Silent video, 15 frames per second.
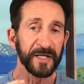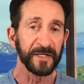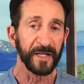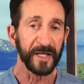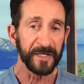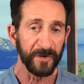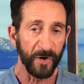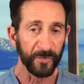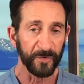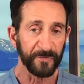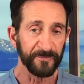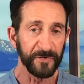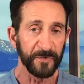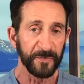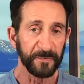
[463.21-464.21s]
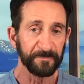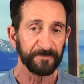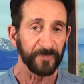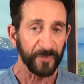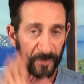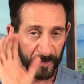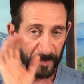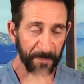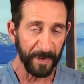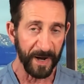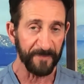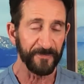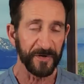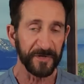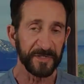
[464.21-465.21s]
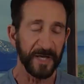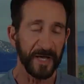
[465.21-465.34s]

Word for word: that lay hold of you. Goodbye for